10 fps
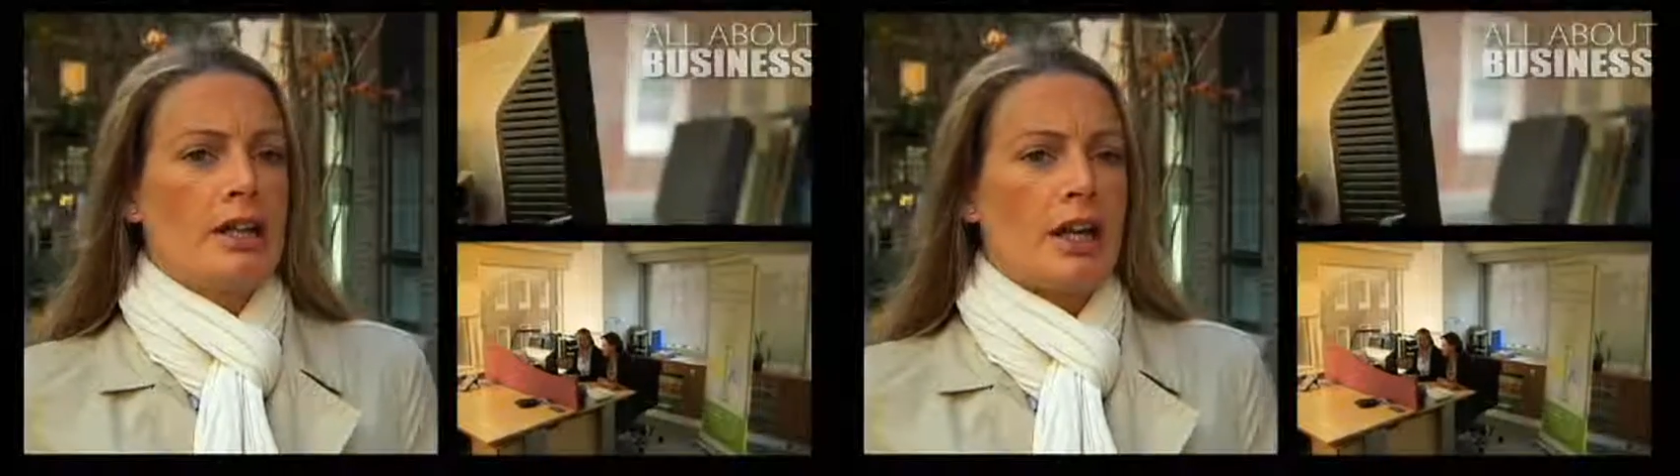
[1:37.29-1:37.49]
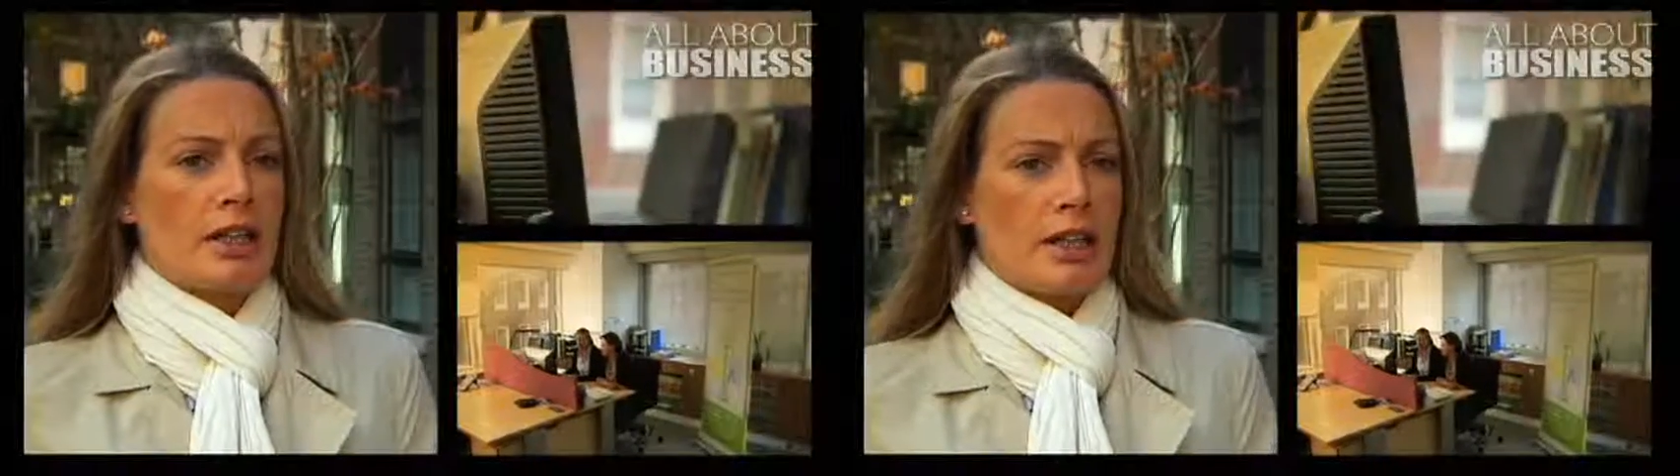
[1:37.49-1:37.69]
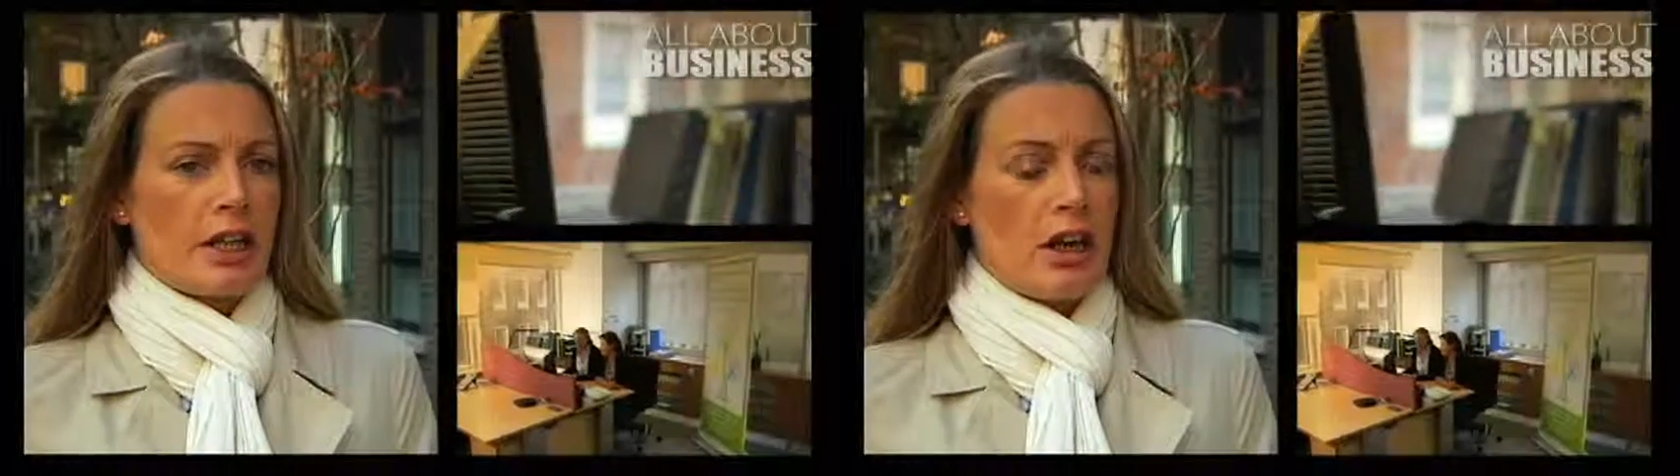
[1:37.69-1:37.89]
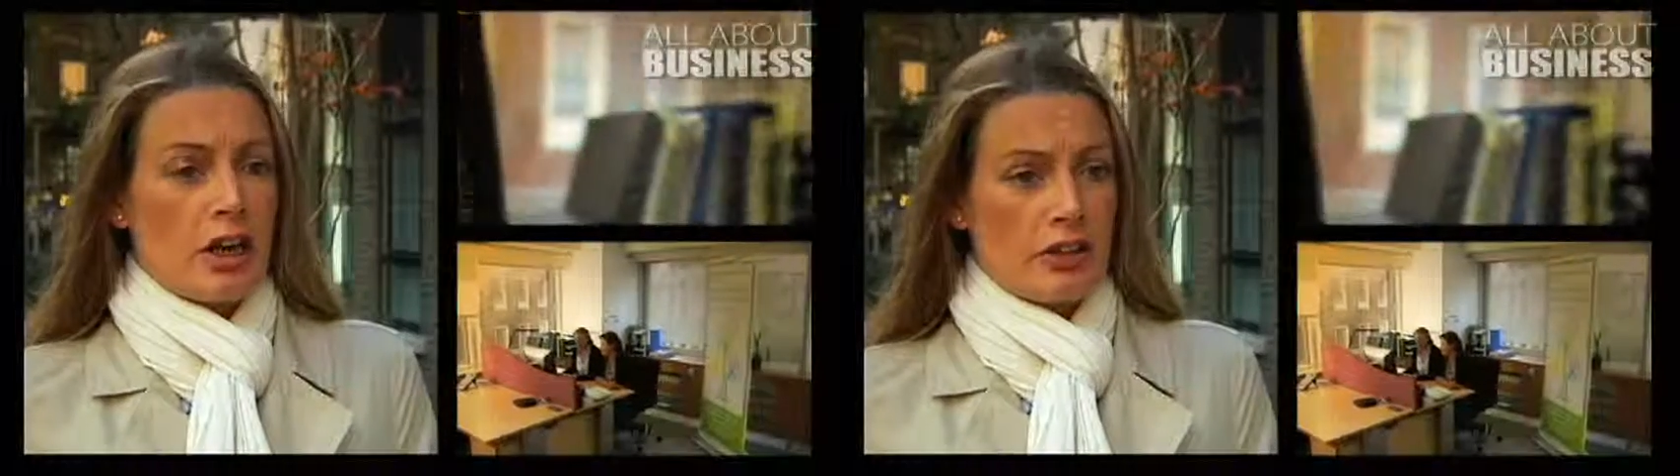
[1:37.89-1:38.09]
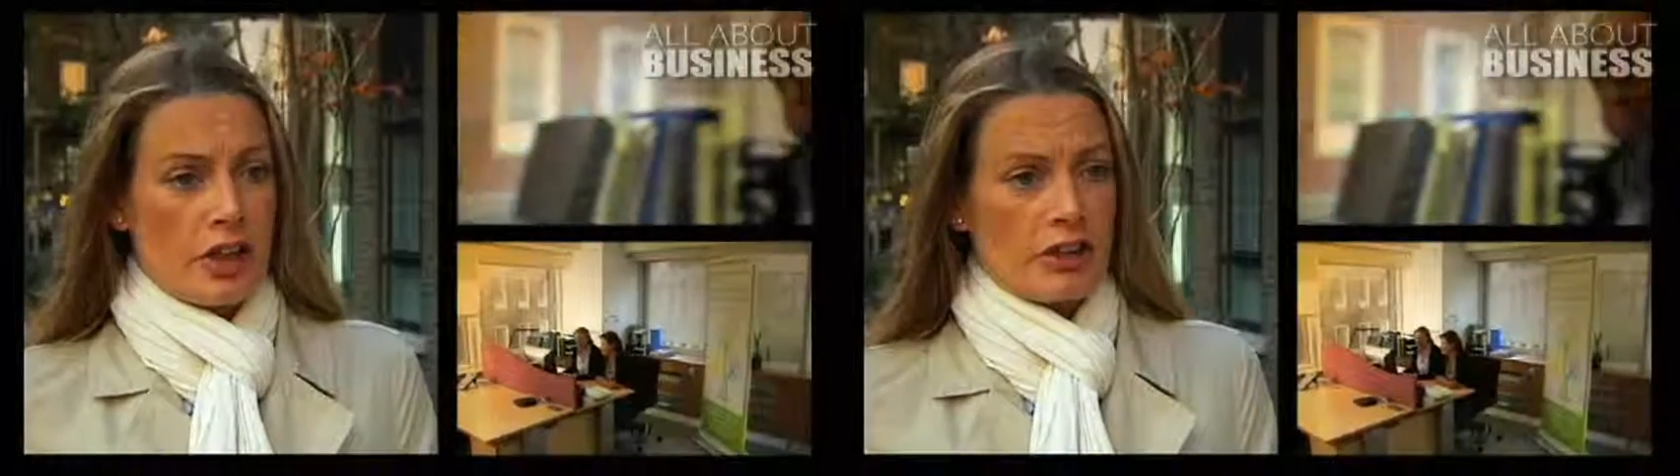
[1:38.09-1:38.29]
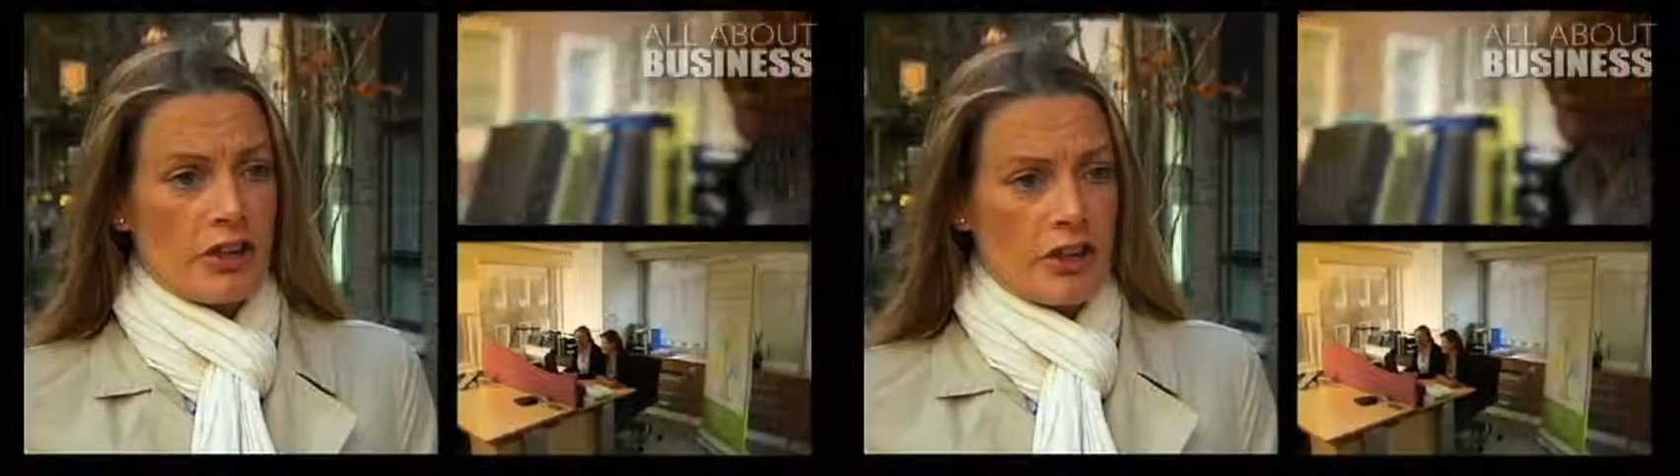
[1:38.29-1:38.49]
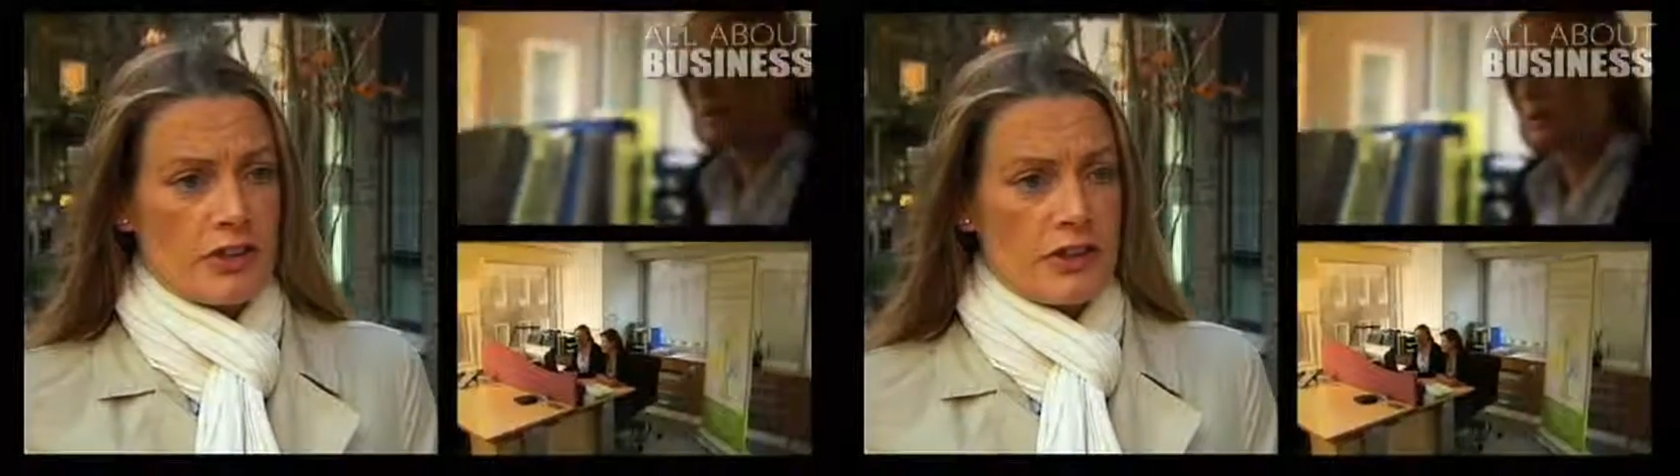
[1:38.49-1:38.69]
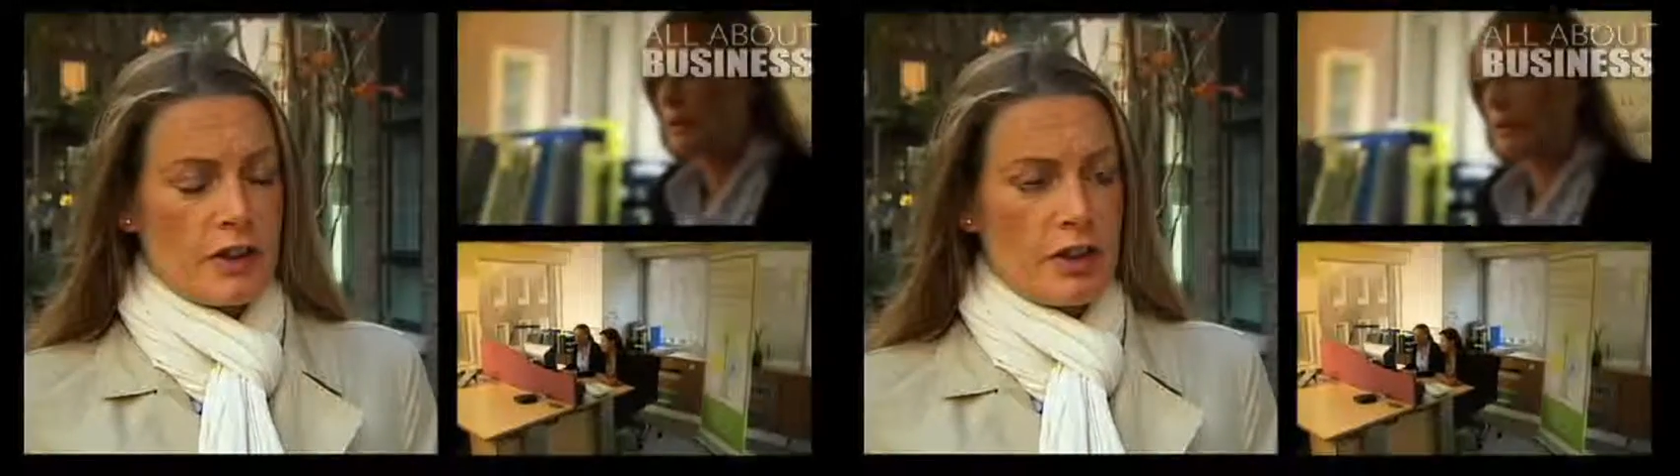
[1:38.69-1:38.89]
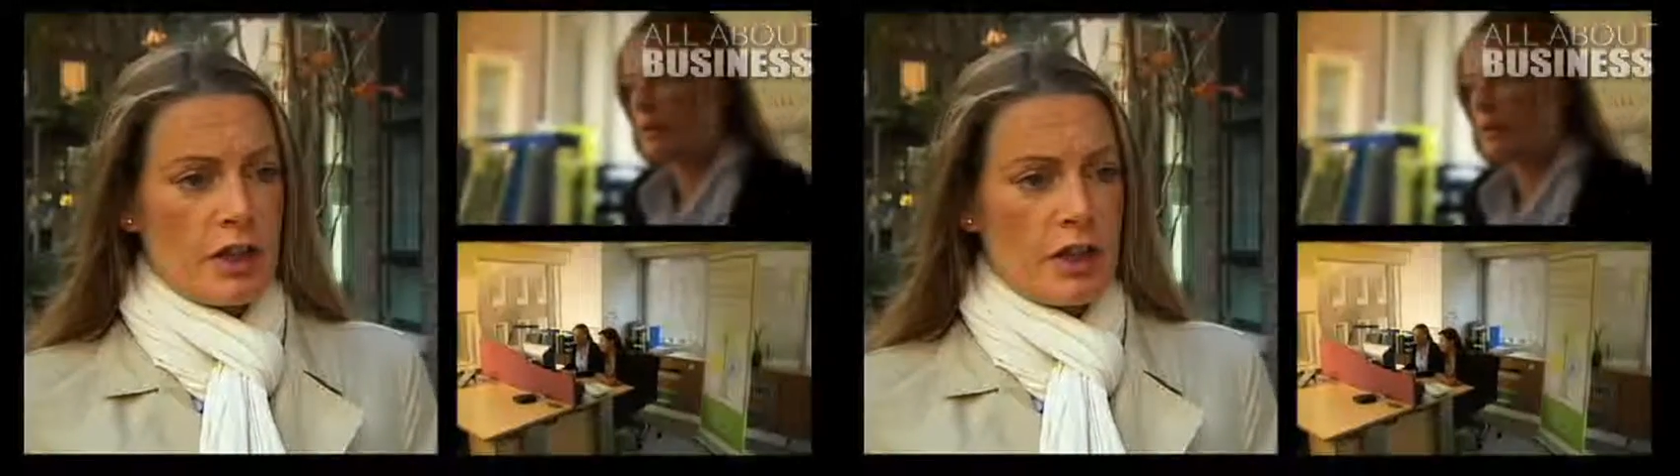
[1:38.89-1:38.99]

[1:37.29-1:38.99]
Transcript: they can then contact us